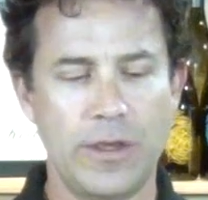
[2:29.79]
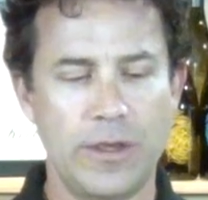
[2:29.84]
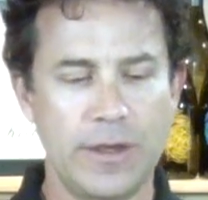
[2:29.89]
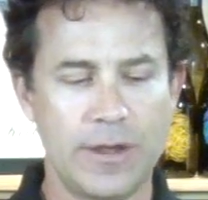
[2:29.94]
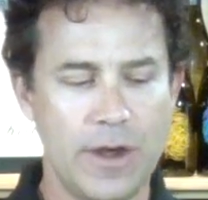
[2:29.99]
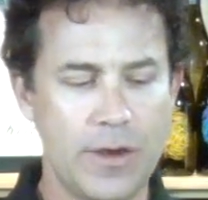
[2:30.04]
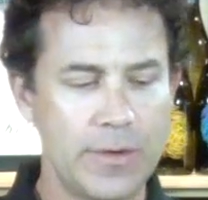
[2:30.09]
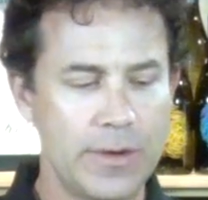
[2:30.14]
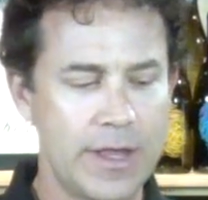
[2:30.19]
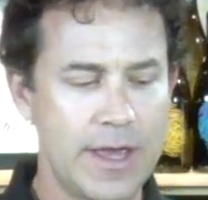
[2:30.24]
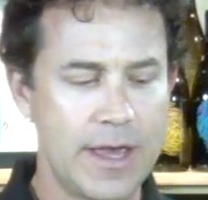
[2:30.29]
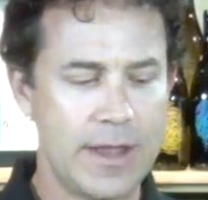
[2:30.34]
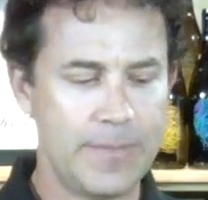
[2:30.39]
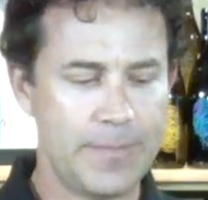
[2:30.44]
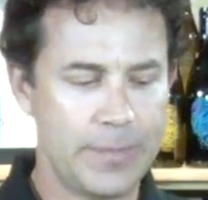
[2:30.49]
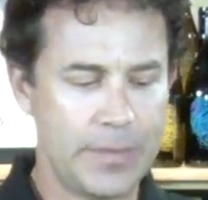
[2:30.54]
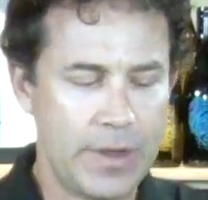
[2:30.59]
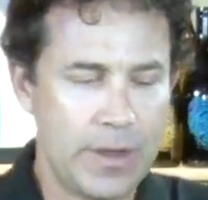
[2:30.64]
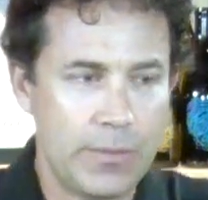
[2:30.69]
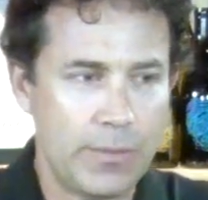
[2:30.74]
You don't get,
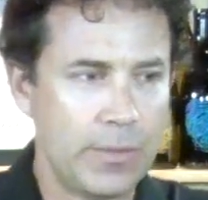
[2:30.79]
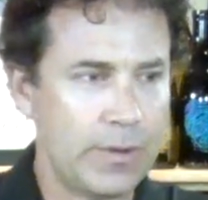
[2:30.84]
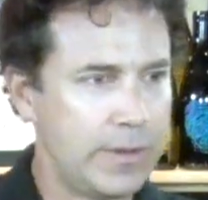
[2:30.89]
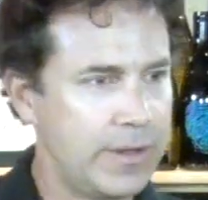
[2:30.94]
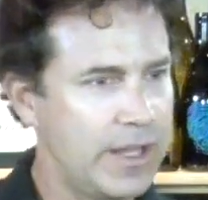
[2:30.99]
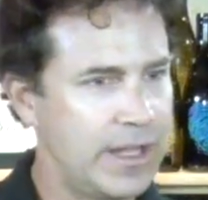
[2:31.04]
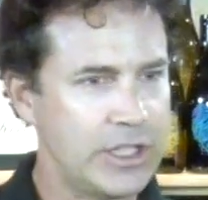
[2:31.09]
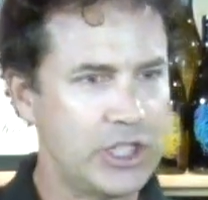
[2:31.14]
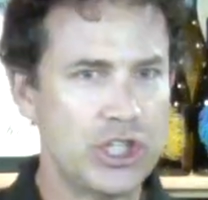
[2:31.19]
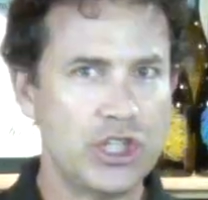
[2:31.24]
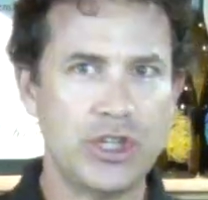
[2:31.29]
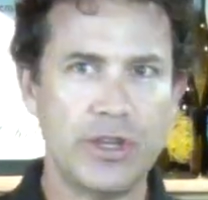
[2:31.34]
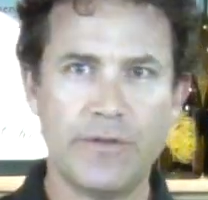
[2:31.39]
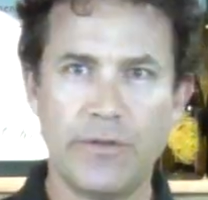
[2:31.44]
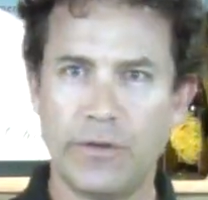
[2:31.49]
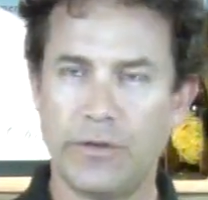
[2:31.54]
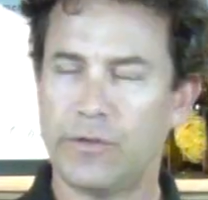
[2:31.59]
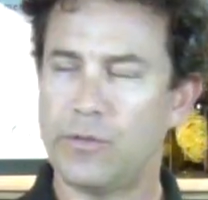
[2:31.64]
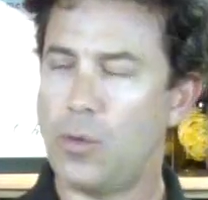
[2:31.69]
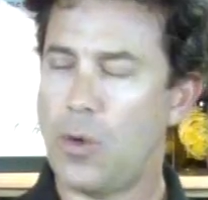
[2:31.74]
I'm getting
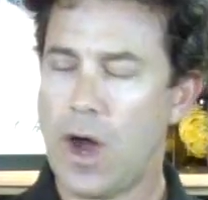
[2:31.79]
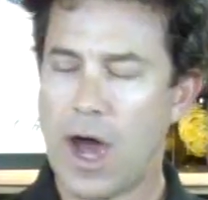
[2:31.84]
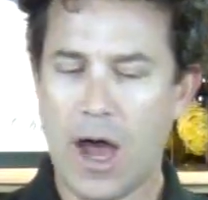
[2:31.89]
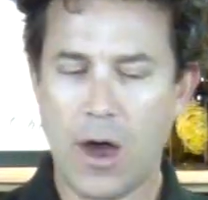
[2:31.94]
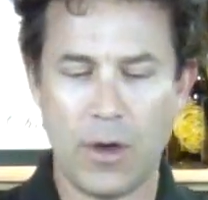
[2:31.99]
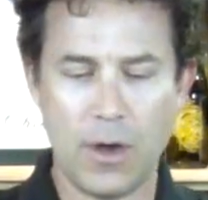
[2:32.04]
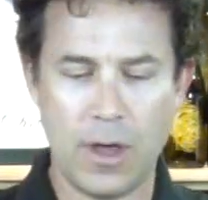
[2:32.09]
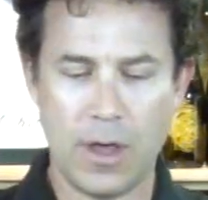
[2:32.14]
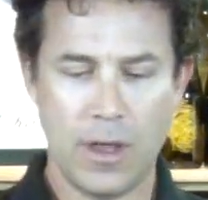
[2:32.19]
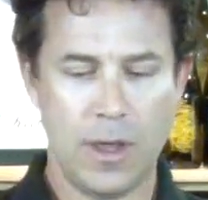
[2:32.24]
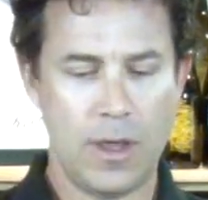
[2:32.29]
shivers, wow.